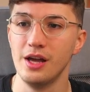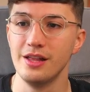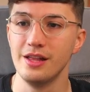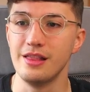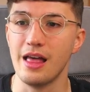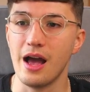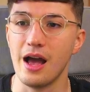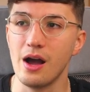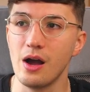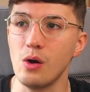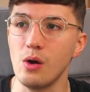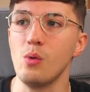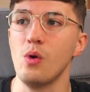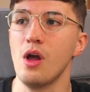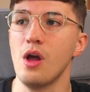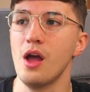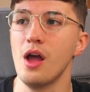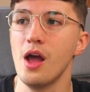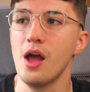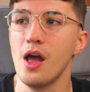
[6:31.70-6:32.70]
Now,
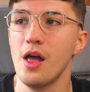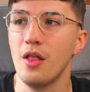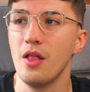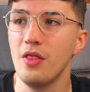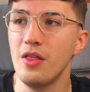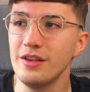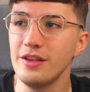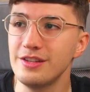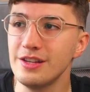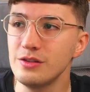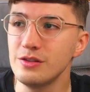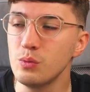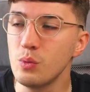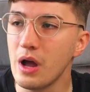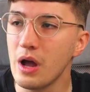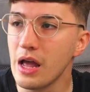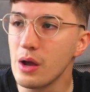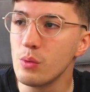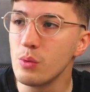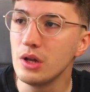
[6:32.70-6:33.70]
this is
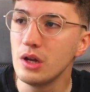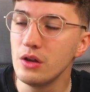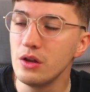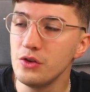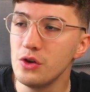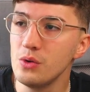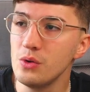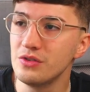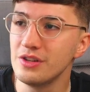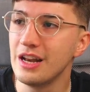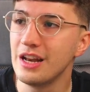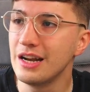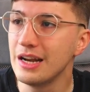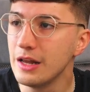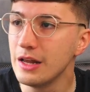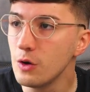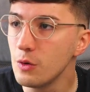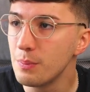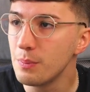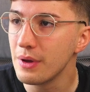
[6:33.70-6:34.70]
where we're using a
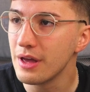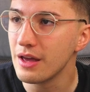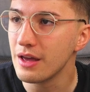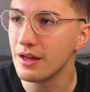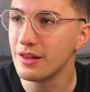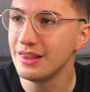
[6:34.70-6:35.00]
little bit